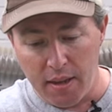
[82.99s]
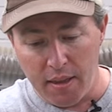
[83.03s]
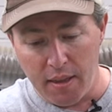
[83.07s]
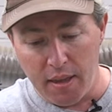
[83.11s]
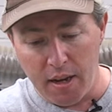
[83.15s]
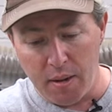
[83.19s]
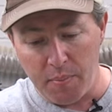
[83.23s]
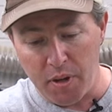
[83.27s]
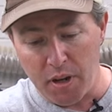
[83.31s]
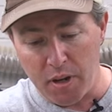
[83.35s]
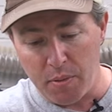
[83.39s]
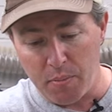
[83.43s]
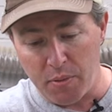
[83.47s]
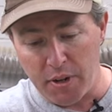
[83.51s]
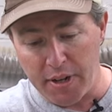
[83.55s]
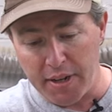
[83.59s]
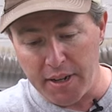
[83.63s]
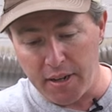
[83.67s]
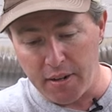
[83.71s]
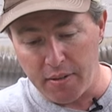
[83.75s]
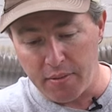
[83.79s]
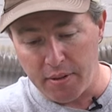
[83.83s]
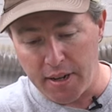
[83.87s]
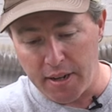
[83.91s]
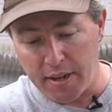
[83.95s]
Then I'm gonna bring
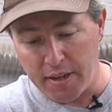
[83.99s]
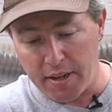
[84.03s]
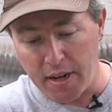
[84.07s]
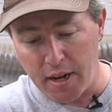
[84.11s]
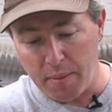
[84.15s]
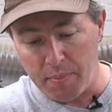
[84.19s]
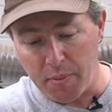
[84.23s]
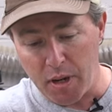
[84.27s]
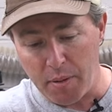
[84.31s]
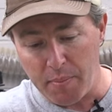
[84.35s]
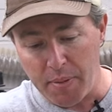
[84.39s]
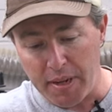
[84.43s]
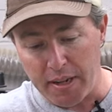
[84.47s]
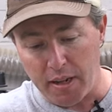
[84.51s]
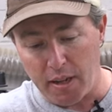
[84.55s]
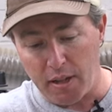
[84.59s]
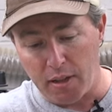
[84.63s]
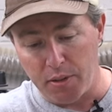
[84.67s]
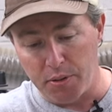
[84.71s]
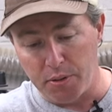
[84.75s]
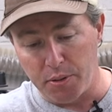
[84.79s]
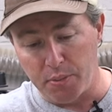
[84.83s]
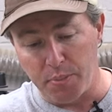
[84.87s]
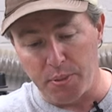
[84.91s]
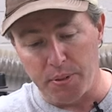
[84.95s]
it around and I'm gonna make a
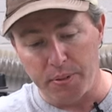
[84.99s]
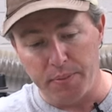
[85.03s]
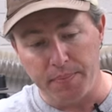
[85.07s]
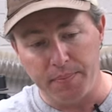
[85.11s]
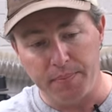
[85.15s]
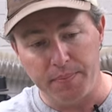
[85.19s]
loop